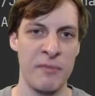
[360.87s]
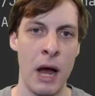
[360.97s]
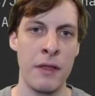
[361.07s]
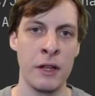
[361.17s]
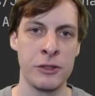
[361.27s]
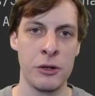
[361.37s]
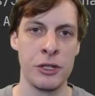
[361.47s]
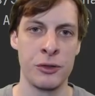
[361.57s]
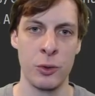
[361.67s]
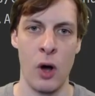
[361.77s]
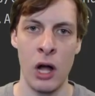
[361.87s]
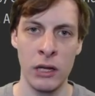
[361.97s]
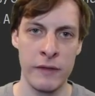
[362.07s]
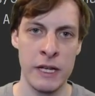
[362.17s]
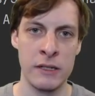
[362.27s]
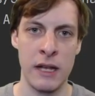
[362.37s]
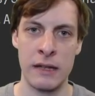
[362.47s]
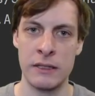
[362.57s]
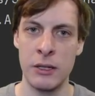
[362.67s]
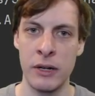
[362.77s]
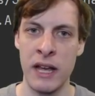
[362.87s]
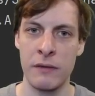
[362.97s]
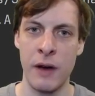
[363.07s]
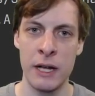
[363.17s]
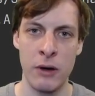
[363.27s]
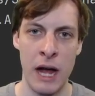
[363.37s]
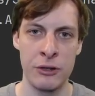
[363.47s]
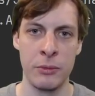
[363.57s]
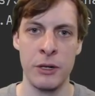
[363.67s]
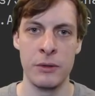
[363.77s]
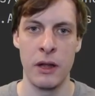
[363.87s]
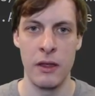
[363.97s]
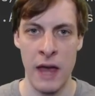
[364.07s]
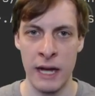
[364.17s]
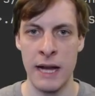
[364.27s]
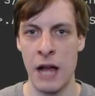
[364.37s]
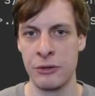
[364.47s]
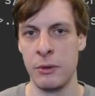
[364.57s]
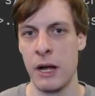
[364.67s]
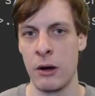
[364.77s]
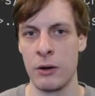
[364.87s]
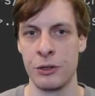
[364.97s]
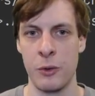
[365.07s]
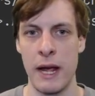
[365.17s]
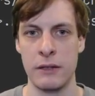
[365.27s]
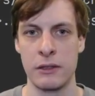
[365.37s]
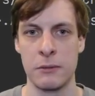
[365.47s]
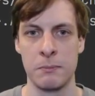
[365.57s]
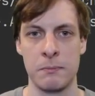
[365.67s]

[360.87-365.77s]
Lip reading: Python searches through all of these and still can't find your attribute, then an attribute error is raised.